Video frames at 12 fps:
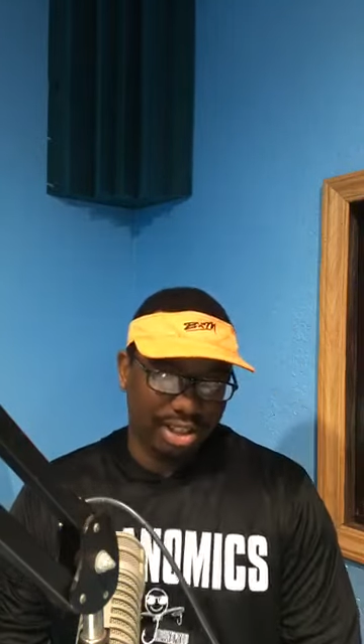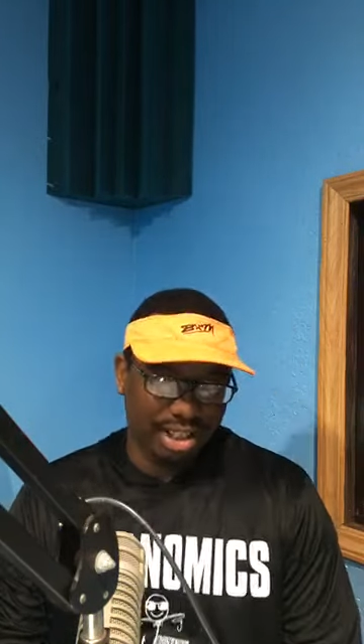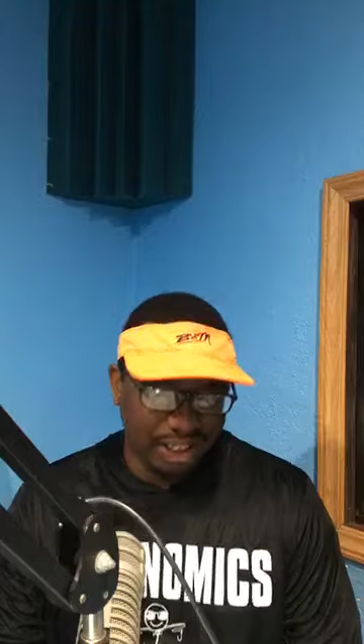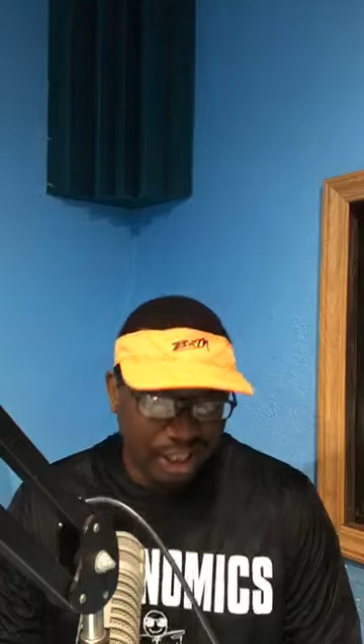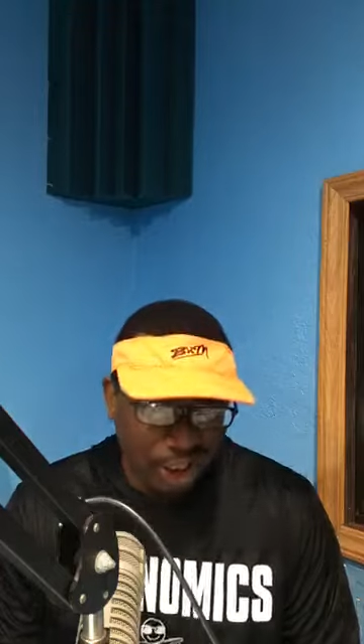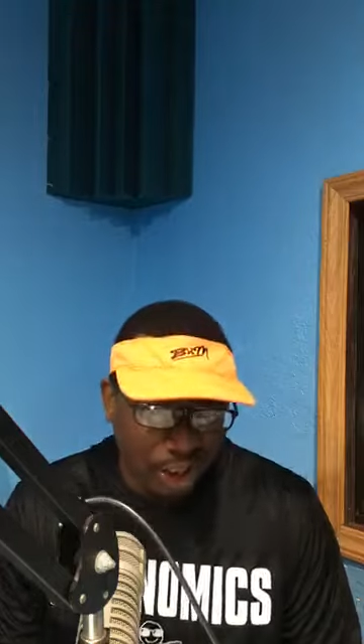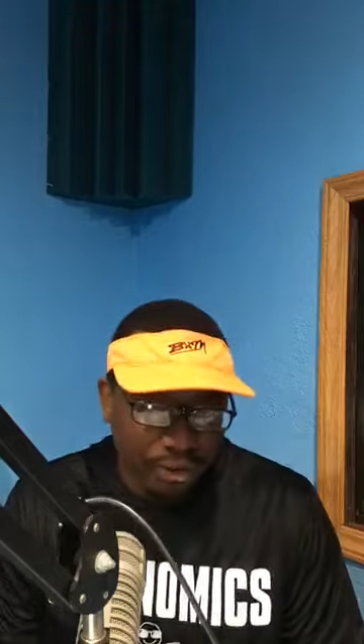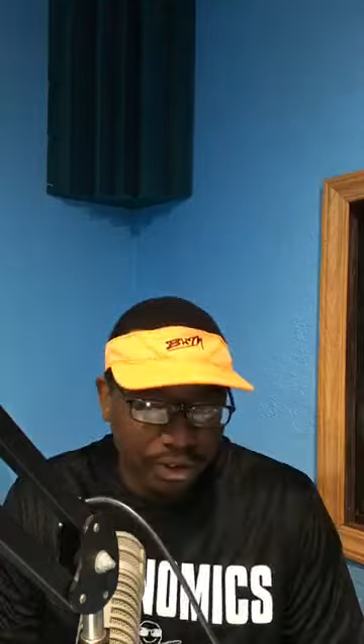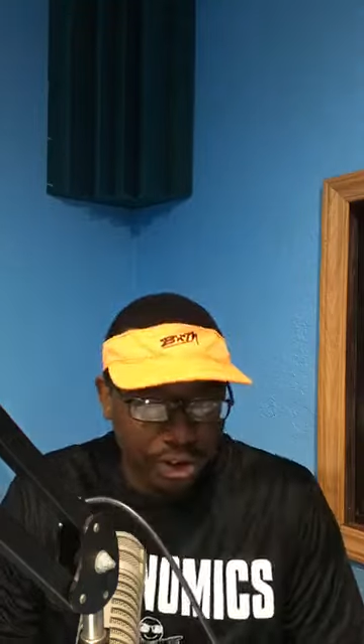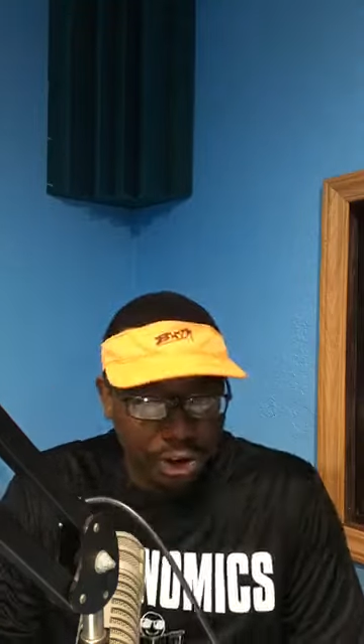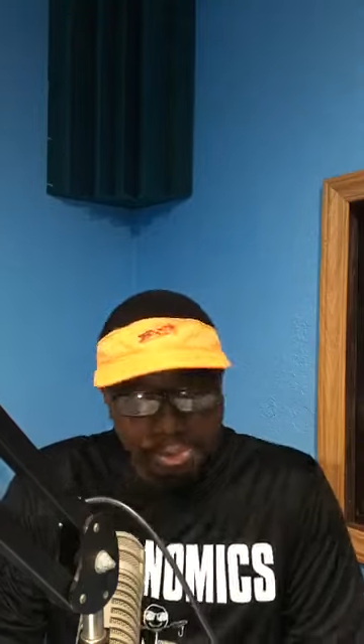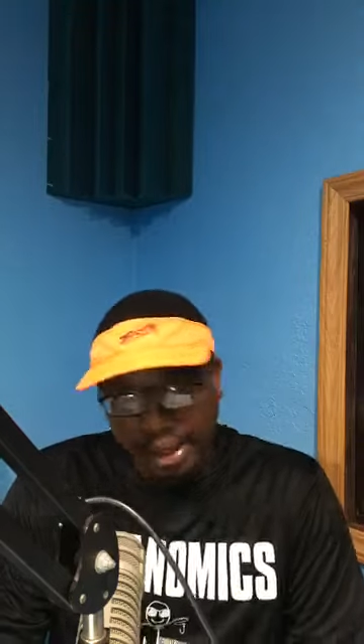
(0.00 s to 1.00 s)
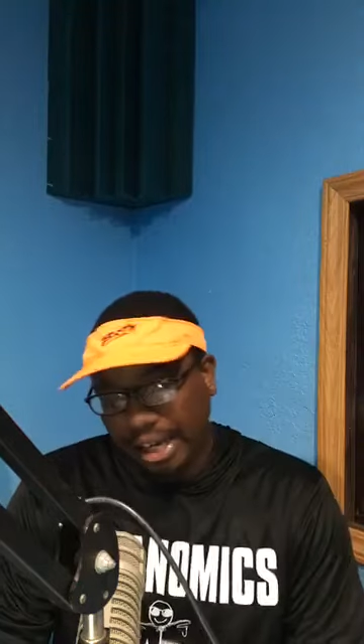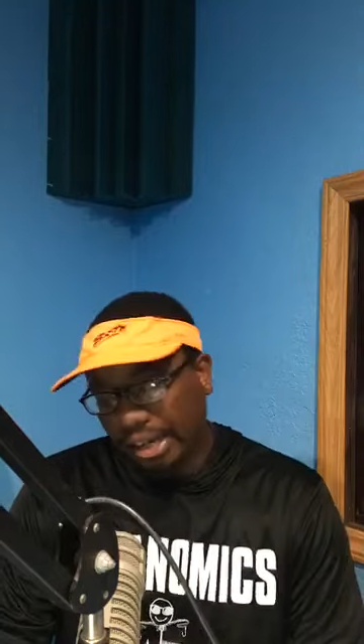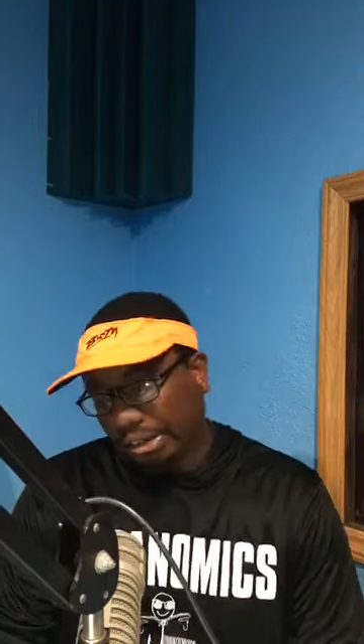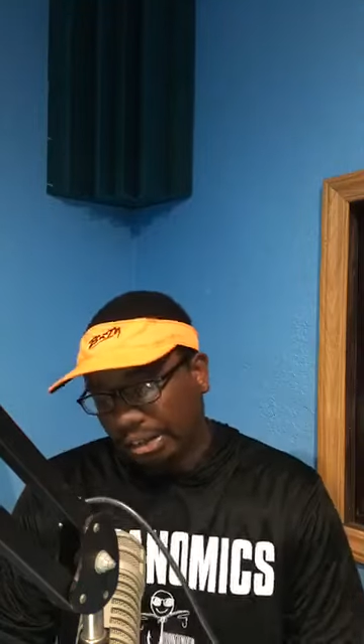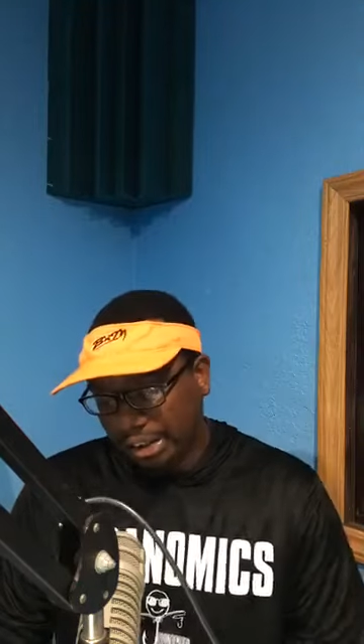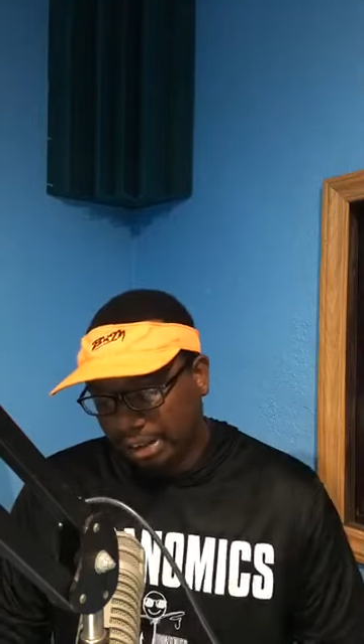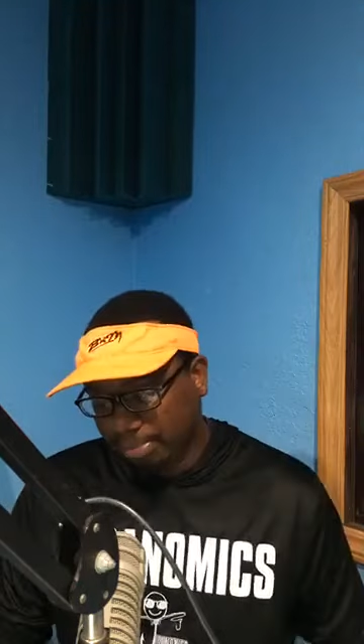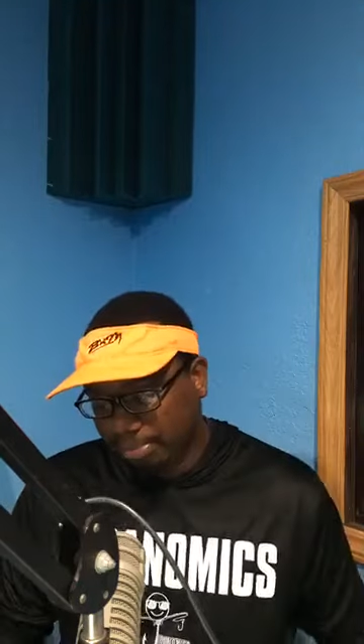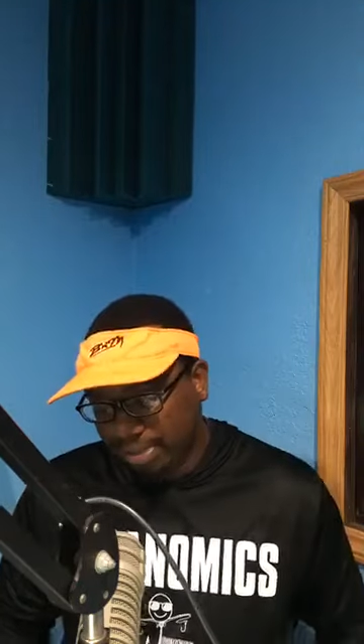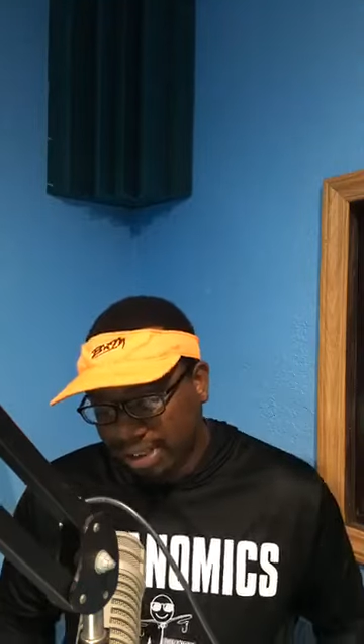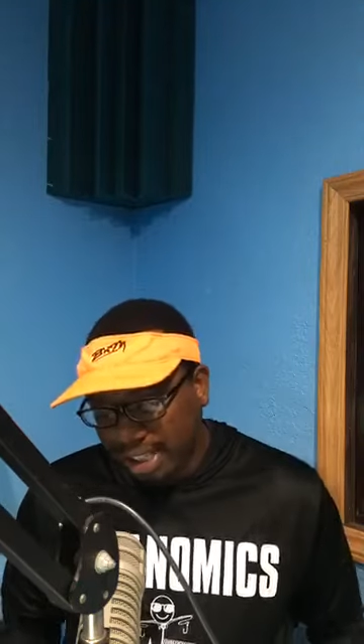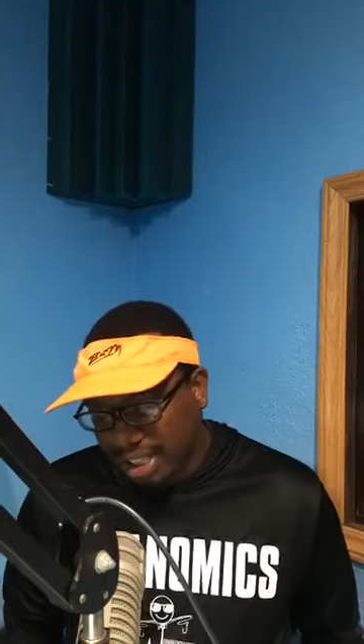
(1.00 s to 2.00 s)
little over 2 pounds. But